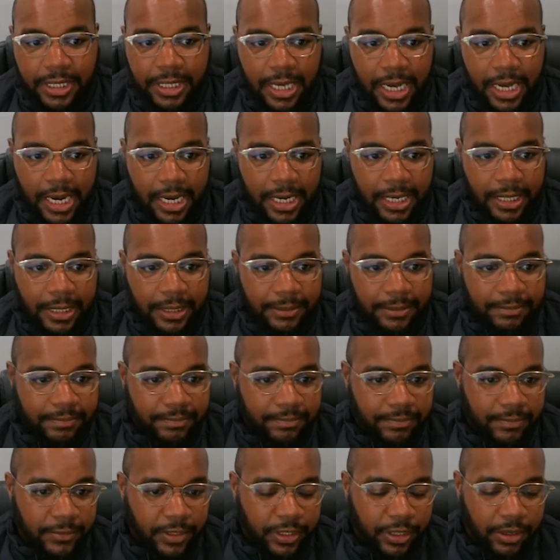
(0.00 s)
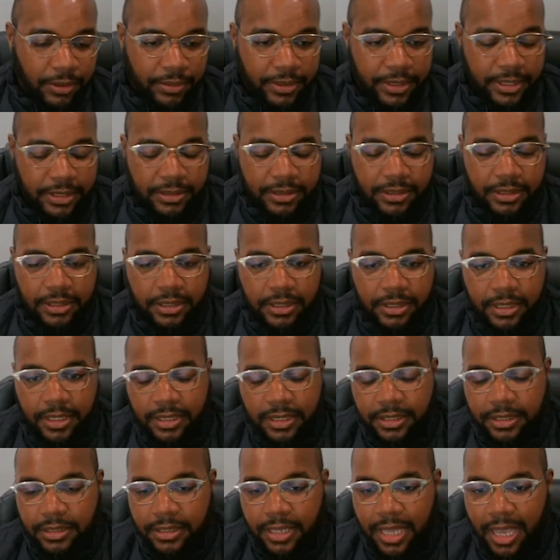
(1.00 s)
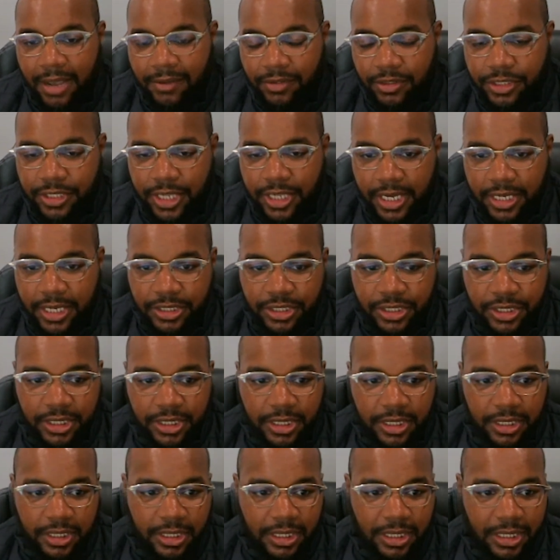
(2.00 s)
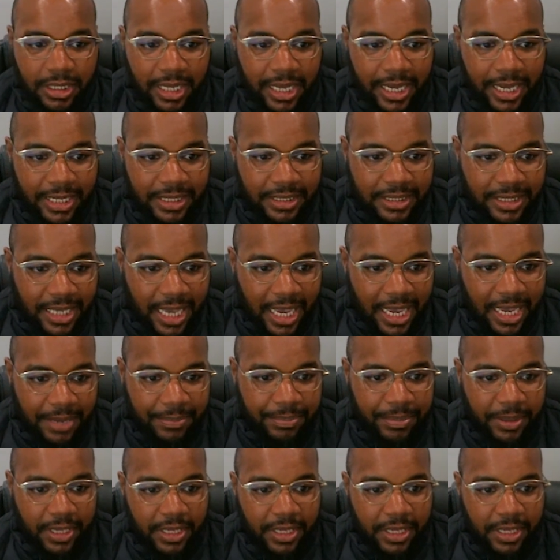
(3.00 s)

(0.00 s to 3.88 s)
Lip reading: It's an ever-changing landscape,